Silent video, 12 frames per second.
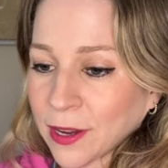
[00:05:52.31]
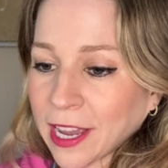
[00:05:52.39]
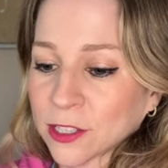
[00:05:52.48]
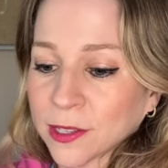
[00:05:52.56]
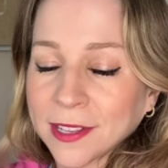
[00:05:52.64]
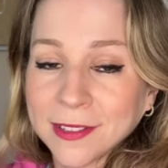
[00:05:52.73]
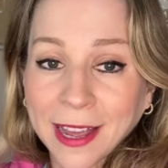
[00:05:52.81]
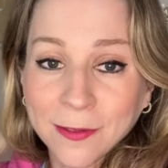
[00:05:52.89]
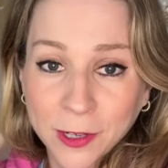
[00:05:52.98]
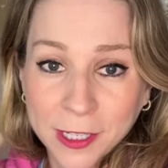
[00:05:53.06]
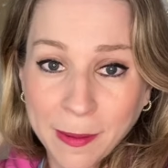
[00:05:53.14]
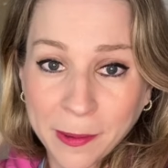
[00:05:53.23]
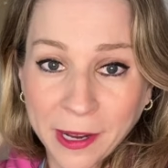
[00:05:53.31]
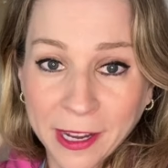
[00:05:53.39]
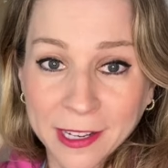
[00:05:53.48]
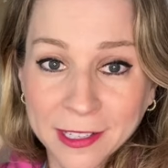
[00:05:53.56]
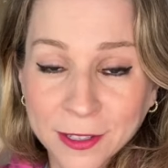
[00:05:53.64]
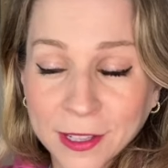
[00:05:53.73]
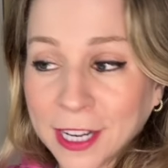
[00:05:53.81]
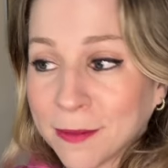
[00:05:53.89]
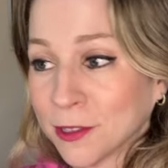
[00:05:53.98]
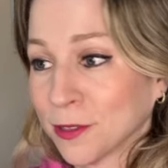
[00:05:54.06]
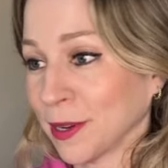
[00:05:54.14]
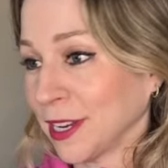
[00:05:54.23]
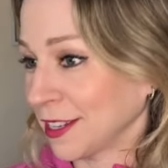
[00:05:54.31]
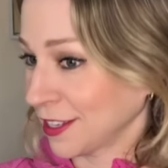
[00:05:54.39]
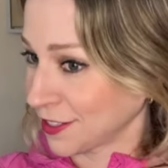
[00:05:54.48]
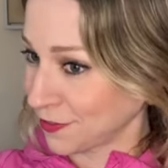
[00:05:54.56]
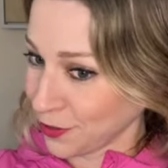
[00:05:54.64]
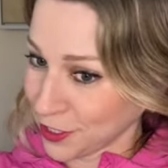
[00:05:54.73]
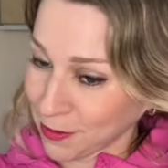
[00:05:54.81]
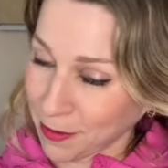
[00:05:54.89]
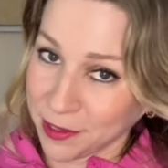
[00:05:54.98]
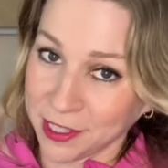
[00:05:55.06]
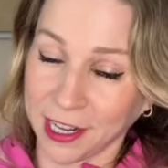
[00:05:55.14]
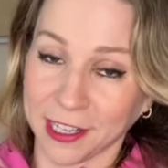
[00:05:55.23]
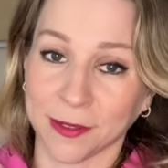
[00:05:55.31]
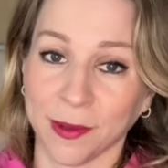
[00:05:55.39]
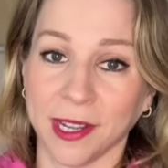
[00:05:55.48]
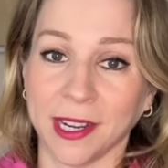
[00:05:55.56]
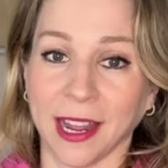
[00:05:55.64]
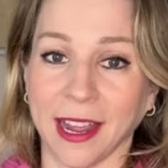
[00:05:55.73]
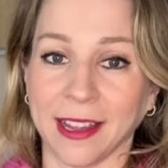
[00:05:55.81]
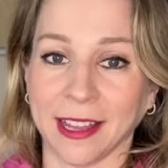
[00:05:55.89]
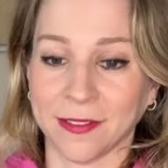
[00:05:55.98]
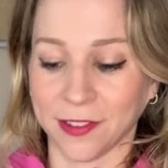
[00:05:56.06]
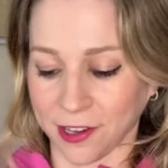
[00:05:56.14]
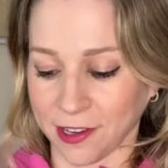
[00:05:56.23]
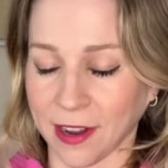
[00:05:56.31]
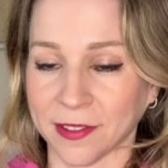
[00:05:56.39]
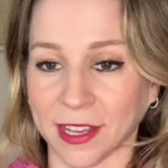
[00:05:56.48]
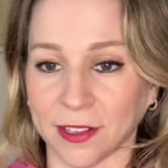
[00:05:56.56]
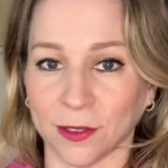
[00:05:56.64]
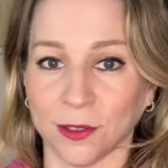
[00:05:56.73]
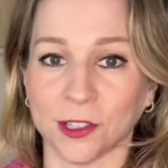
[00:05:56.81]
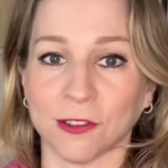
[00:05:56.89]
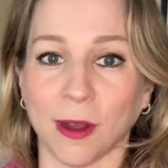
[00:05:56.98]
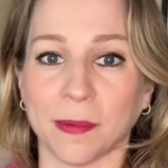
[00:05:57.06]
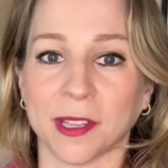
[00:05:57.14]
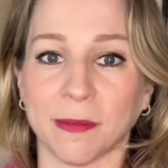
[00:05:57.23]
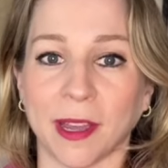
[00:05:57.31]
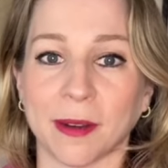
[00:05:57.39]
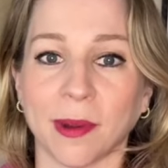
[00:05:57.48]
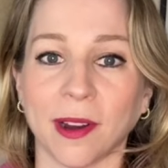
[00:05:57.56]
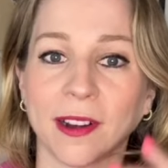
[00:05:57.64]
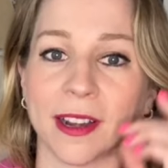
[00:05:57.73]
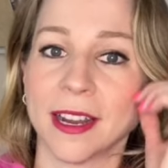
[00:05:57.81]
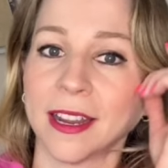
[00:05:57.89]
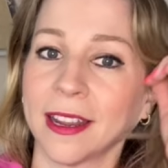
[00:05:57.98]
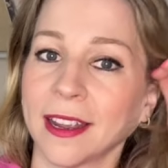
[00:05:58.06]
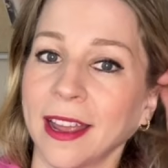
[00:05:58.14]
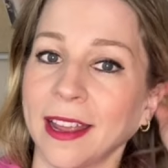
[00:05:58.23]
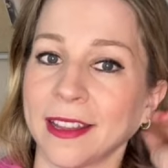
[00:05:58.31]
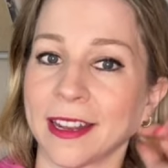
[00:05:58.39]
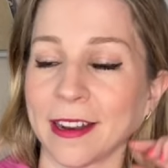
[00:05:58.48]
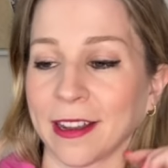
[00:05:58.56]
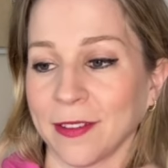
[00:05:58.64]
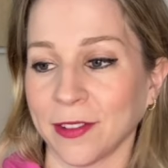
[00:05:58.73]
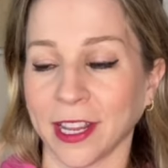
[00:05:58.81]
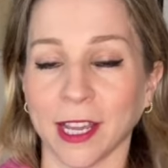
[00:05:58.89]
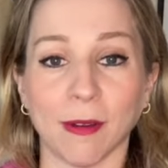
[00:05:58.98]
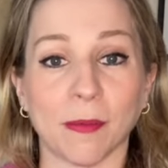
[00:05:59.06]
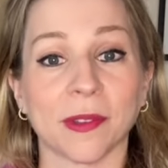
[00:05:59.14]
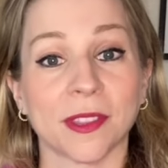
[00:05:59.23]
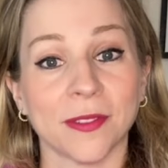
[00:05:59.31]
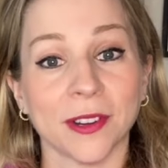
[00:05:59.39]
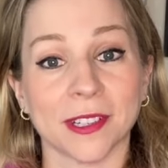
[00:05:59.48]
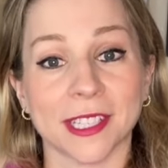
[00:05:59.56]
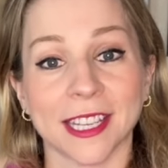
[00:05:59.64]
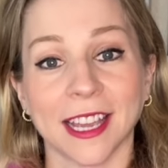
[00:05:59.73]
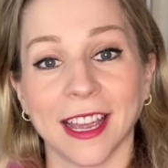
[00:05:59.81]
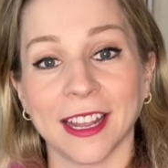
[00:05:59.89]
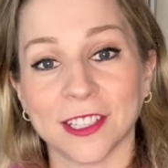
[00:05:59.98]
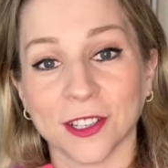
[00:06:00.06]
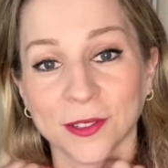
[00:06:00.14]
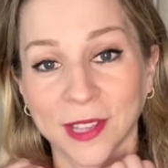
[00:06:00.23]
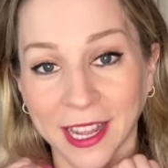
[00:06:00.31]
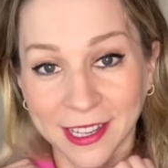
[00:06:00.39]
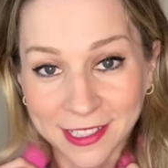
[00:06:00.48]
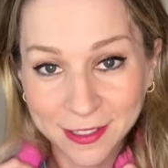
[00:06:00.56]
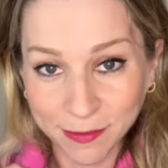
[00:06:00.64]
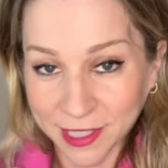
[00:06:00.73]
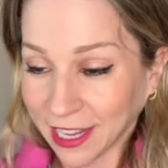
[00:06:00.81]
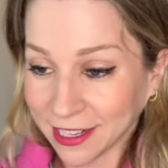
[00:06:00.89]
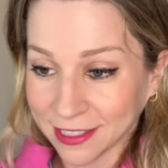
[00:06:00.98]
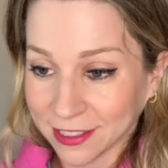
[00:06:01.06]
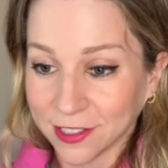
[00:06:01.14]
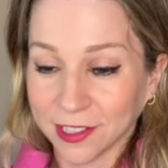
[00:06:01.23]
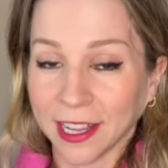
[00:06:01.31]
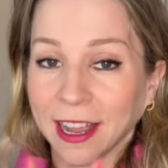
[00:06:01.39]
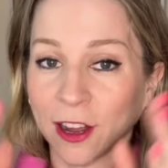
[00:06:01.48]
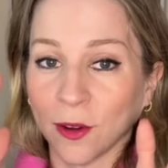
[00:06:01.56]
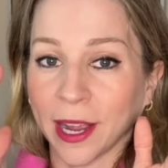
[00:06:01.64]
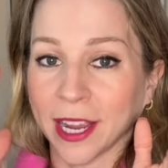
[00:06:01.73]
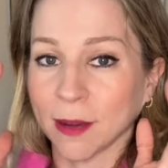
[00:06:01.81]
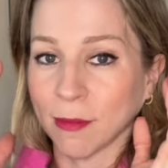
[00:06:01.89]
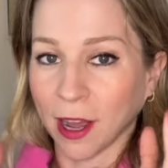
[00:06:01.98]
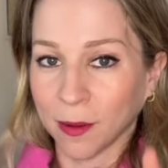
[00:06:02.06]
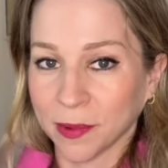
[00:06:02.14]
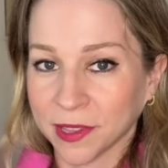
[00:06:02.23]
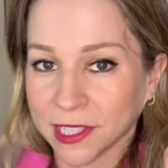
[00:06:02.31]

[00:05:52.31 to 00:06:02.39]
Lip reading: Okay, so then that voice memo ends. So then in between this voice memo and the next one, I like figured out that whole neuropathy man part, and then I even came up with the verse. And so that is literally how I come up with the